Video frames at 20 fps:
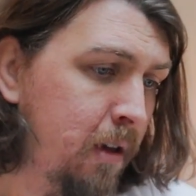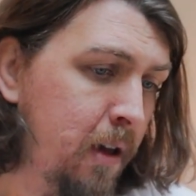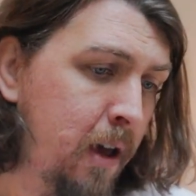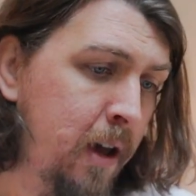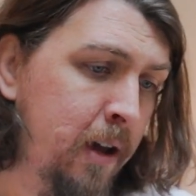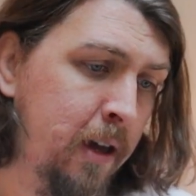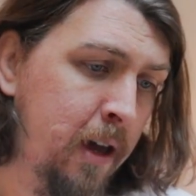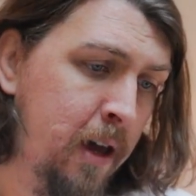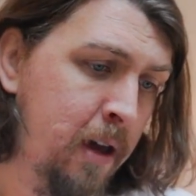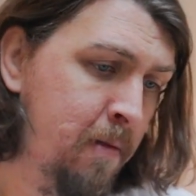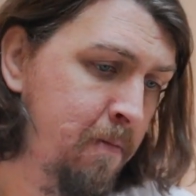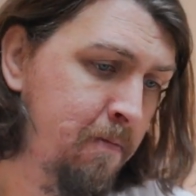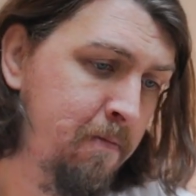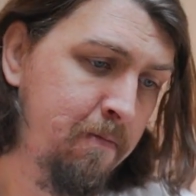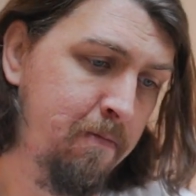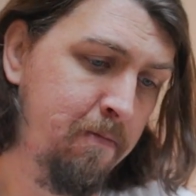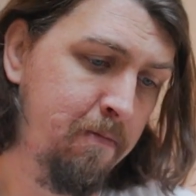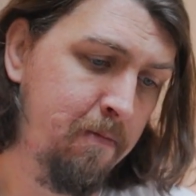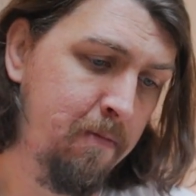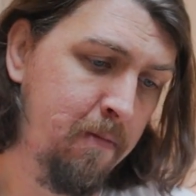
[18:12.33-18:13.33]
Okay.
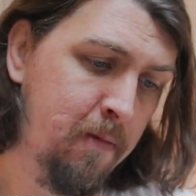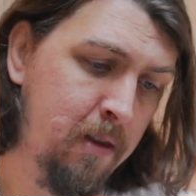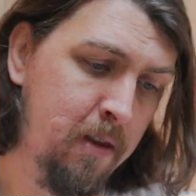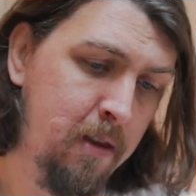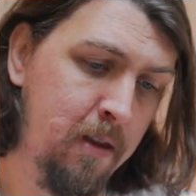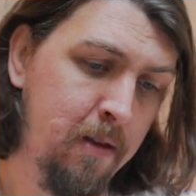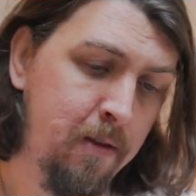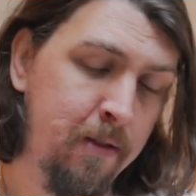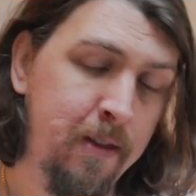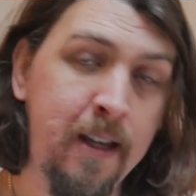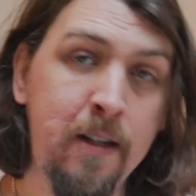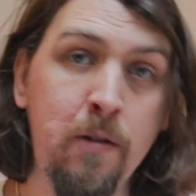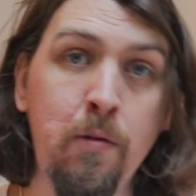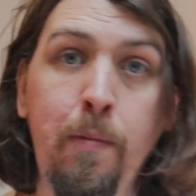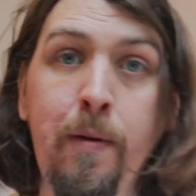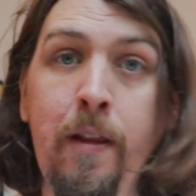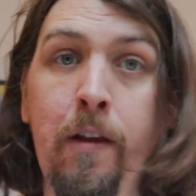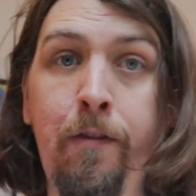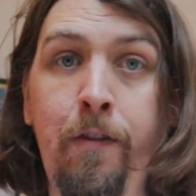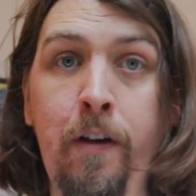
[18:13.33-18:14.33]
This
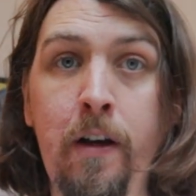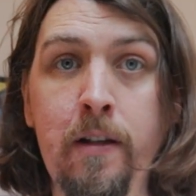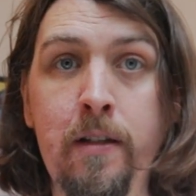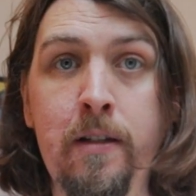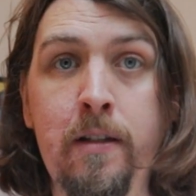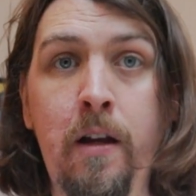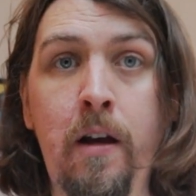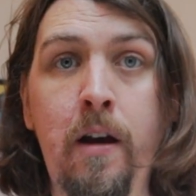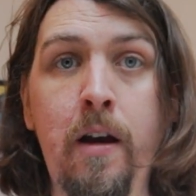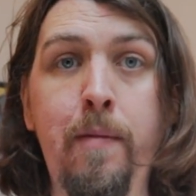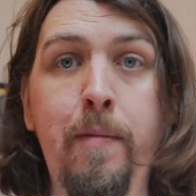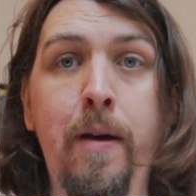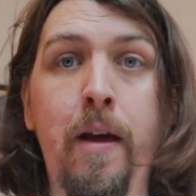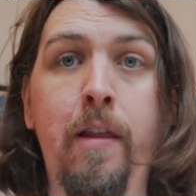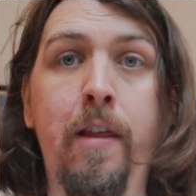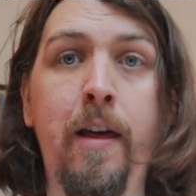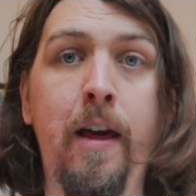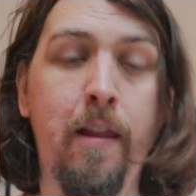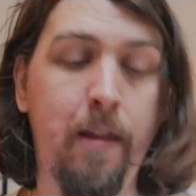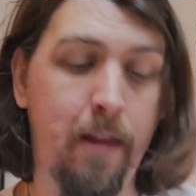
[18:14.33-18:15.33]
will be the first time
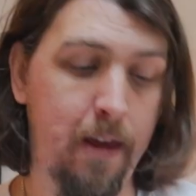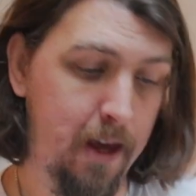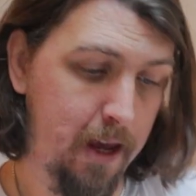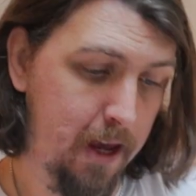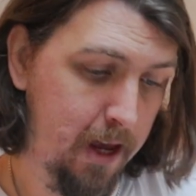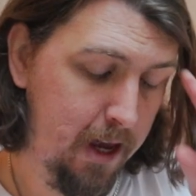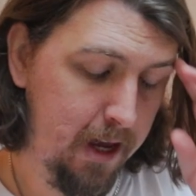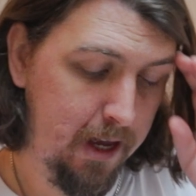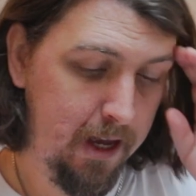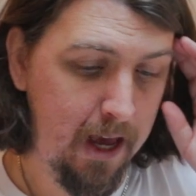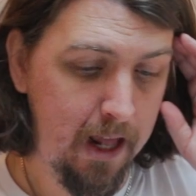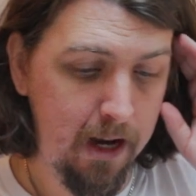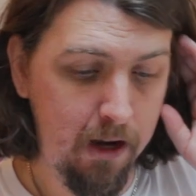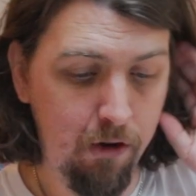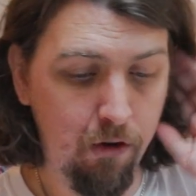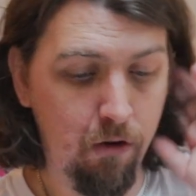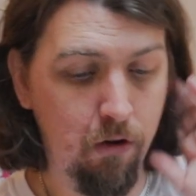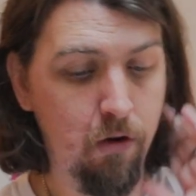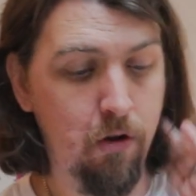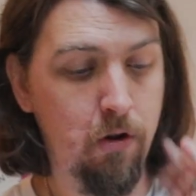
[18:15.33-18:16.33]
that the
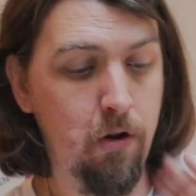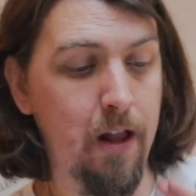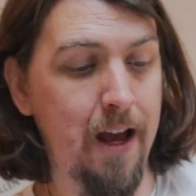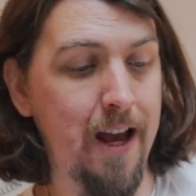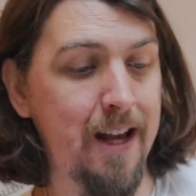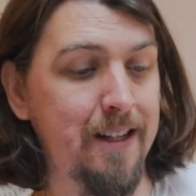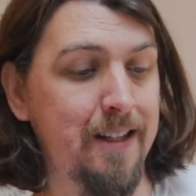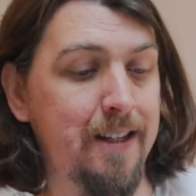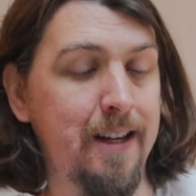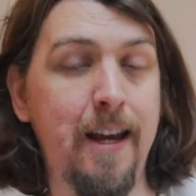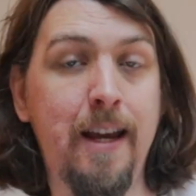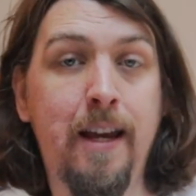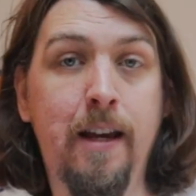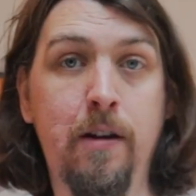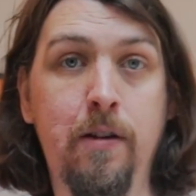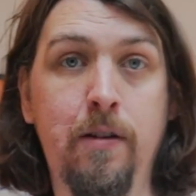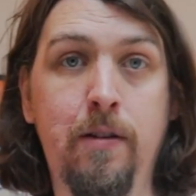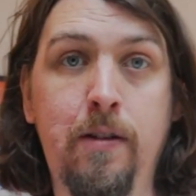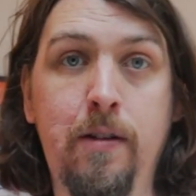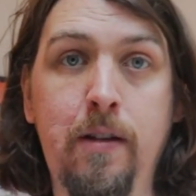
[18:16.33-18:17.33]
calendar crawl has
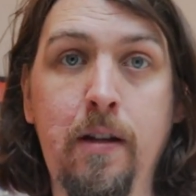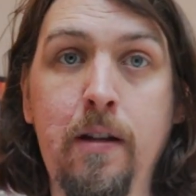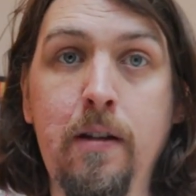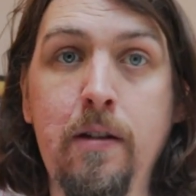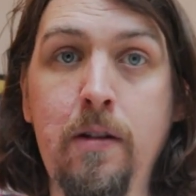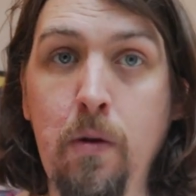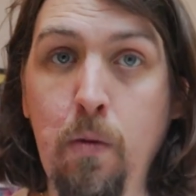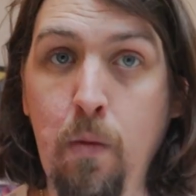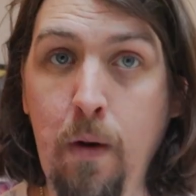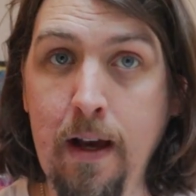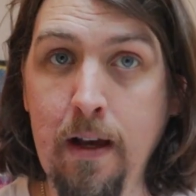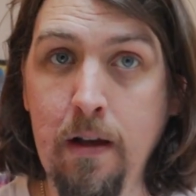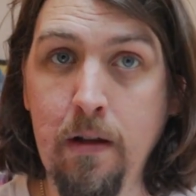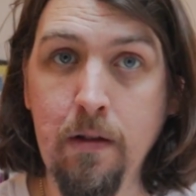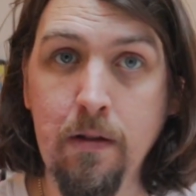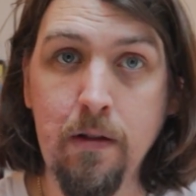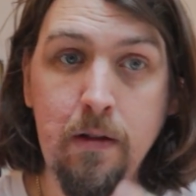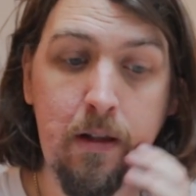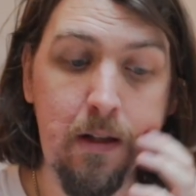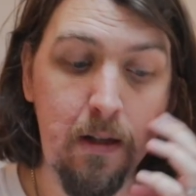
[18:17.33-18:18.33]
taken us to
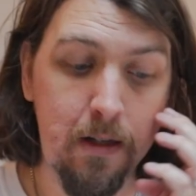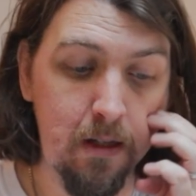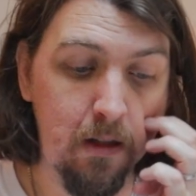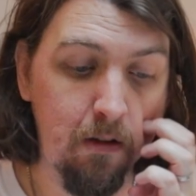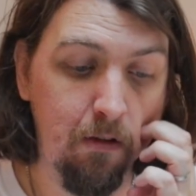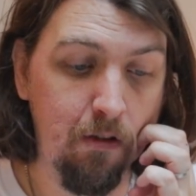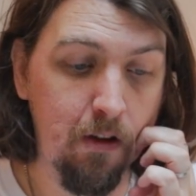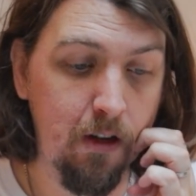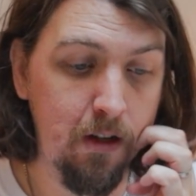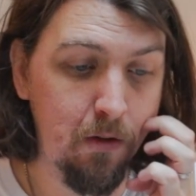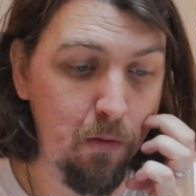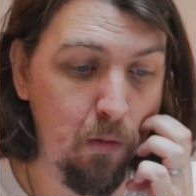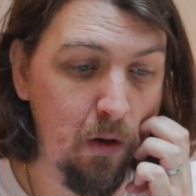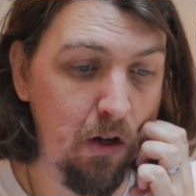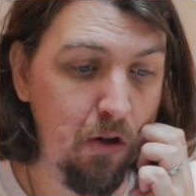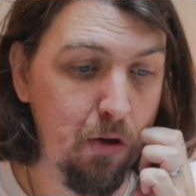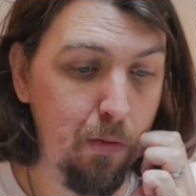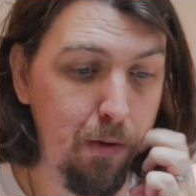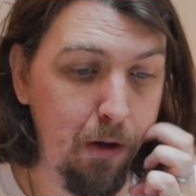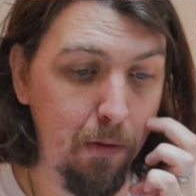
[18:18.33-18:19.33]
Wales. This is the first
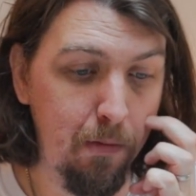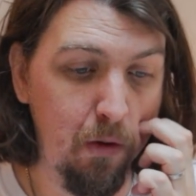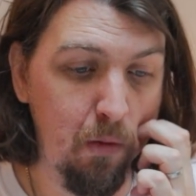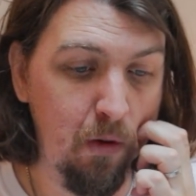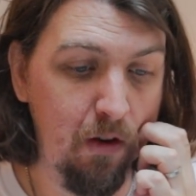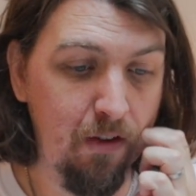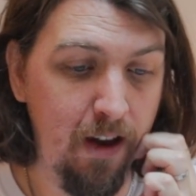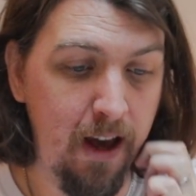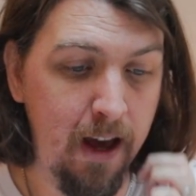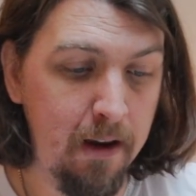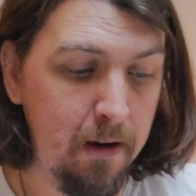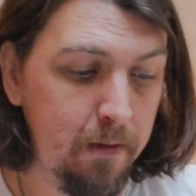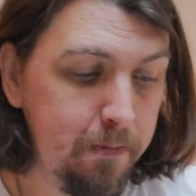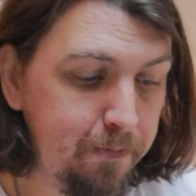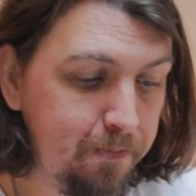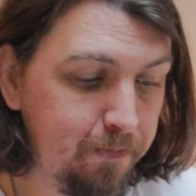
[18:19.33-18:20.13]
Welsh pub that we've had.